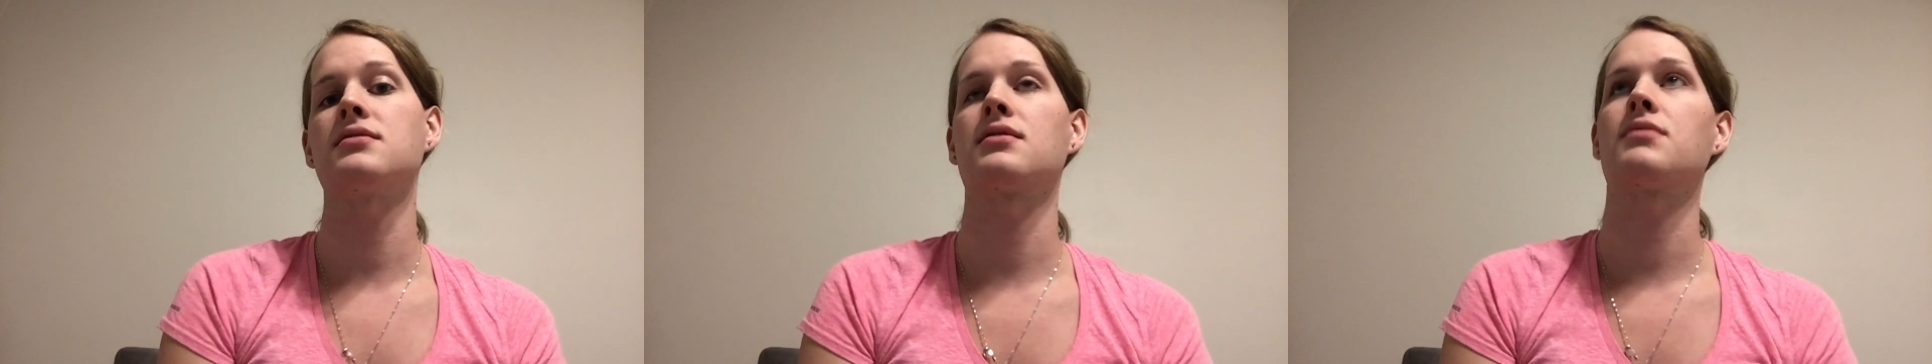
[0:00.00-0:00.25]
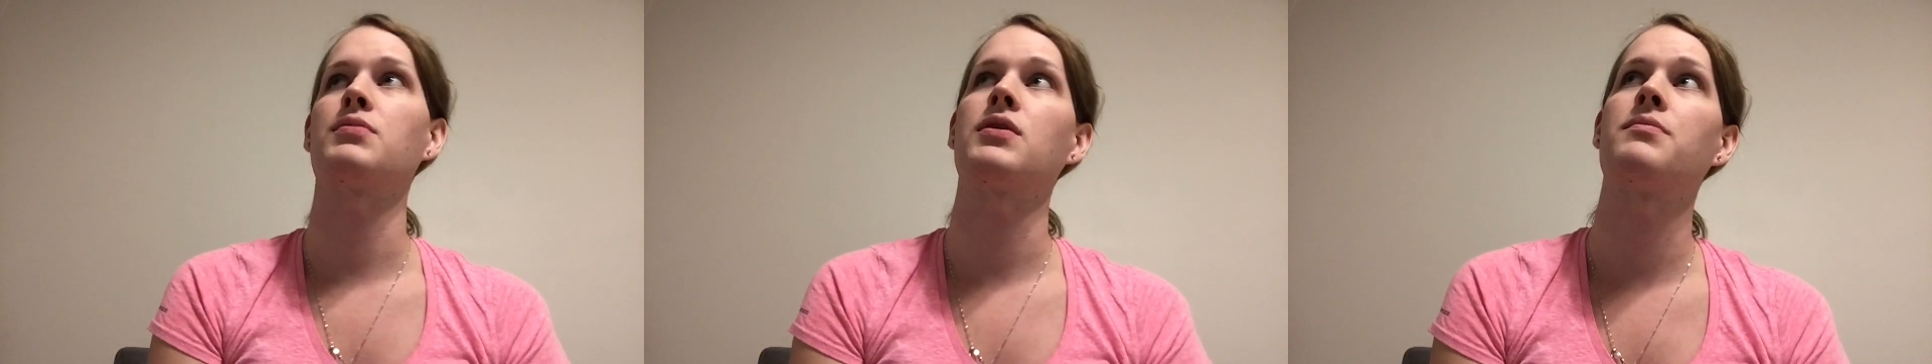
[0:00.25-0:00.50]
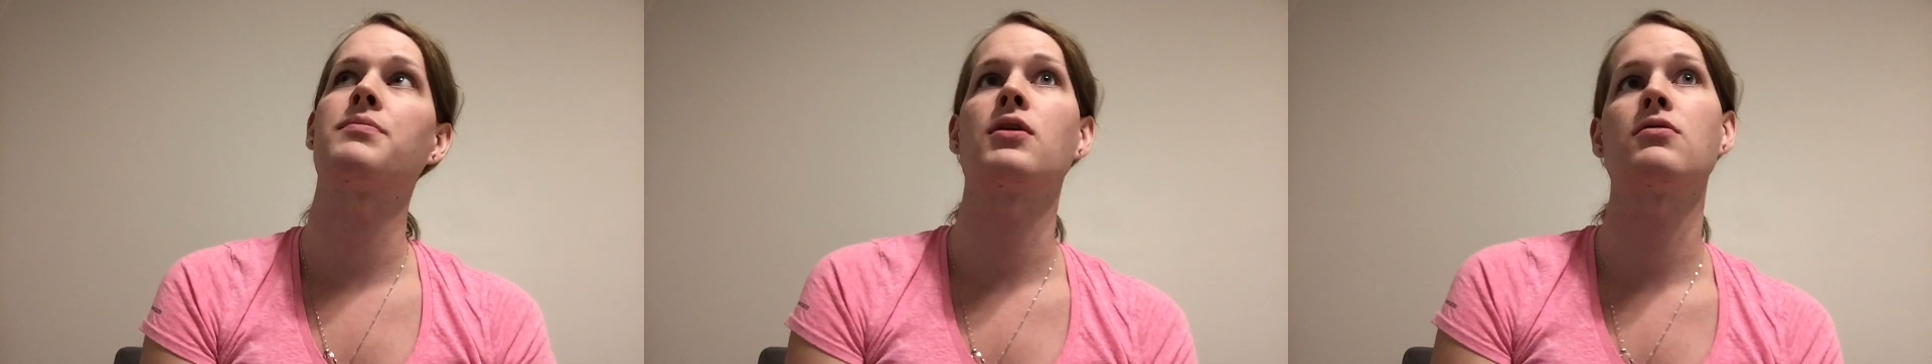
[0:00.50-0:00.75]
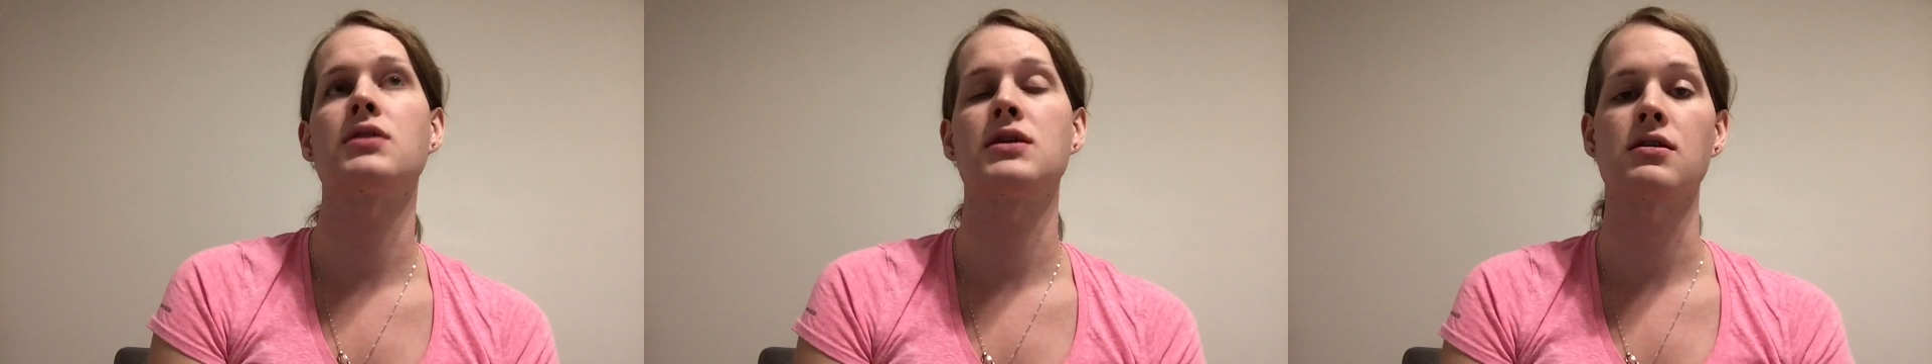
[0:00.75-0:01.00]
it's been
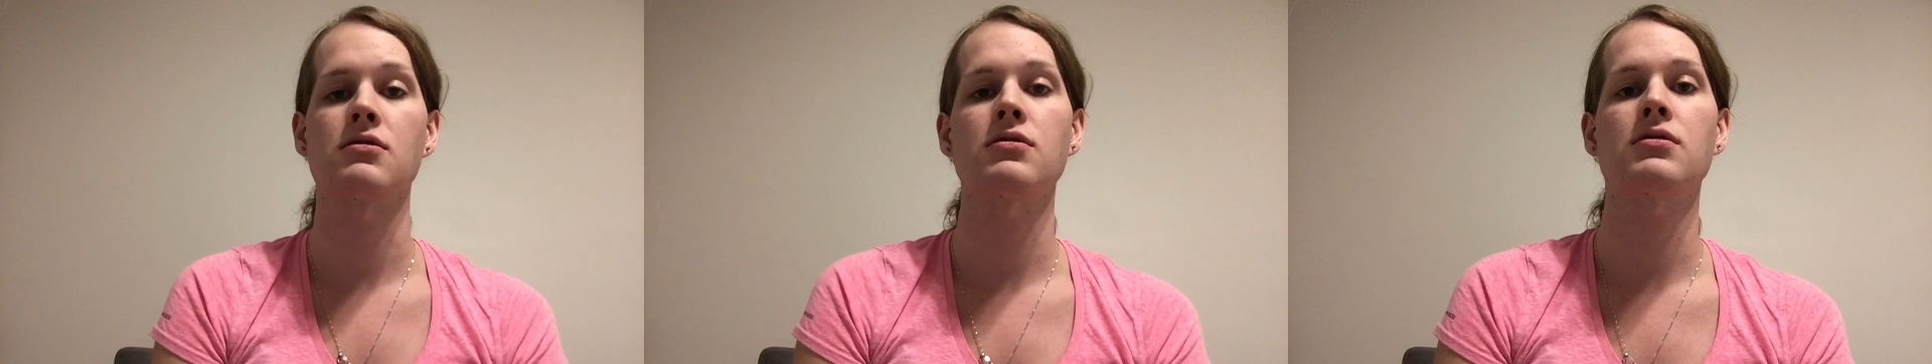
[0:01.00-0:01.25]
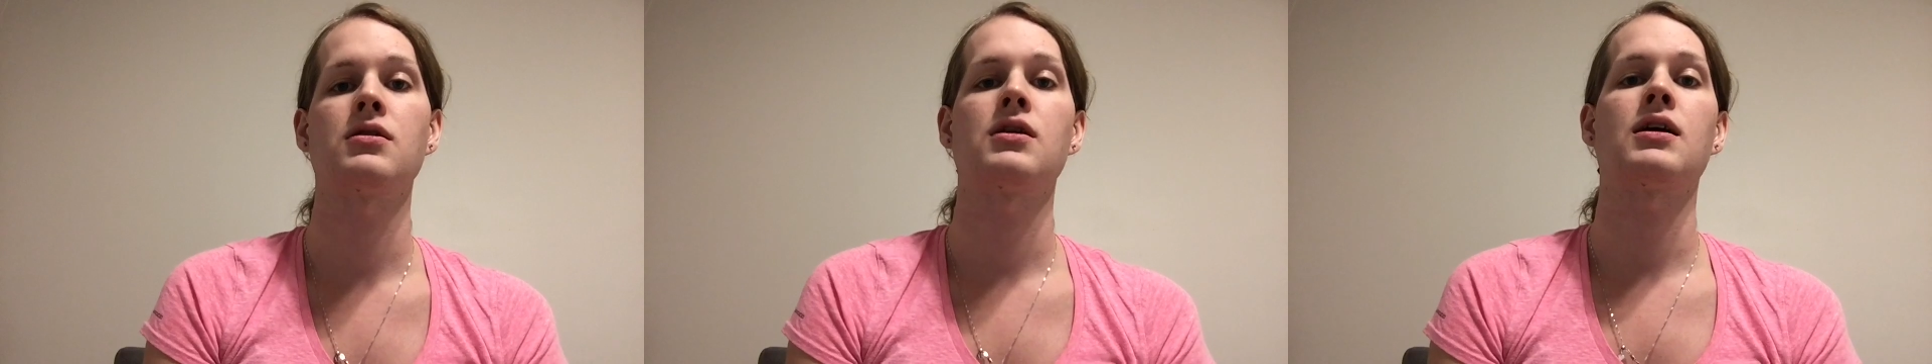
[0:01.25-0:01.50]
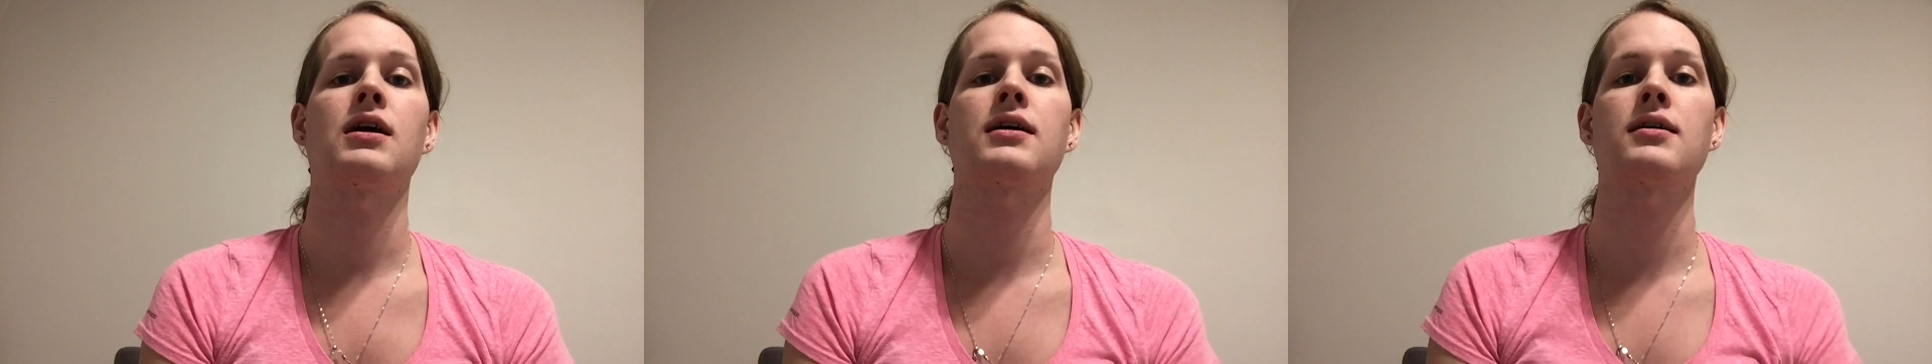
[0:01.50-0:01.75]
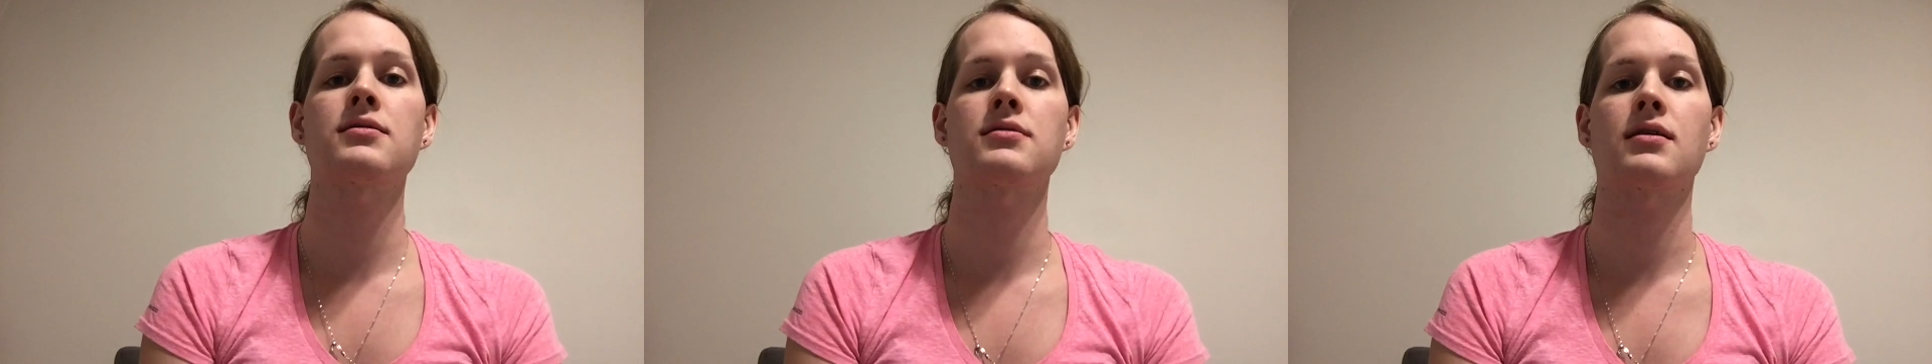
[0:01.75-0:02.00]
about a year, I
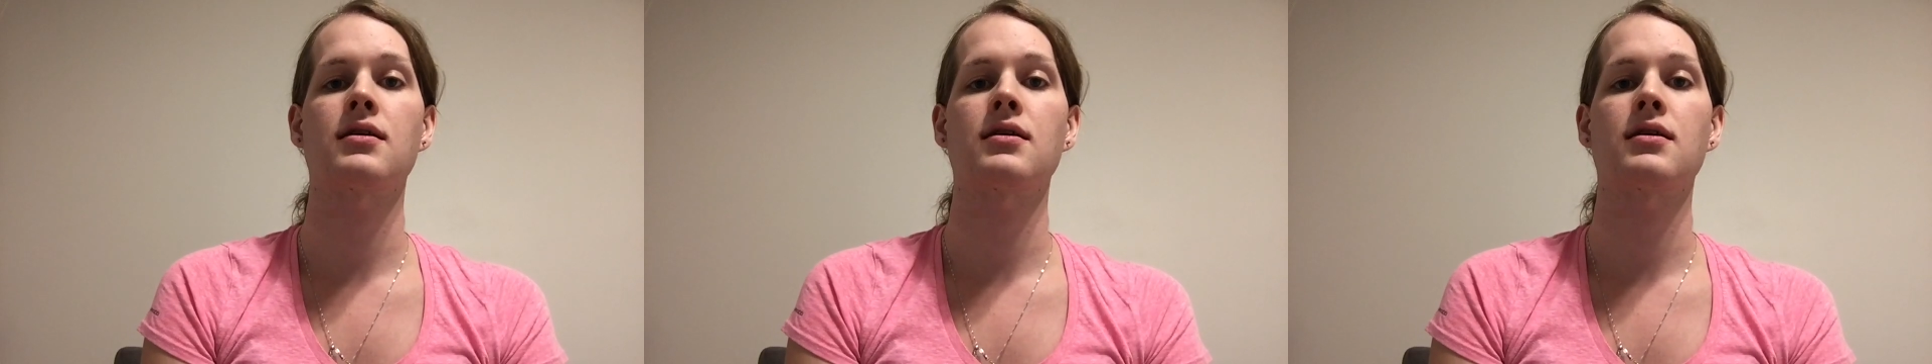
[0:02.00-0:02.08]
guess.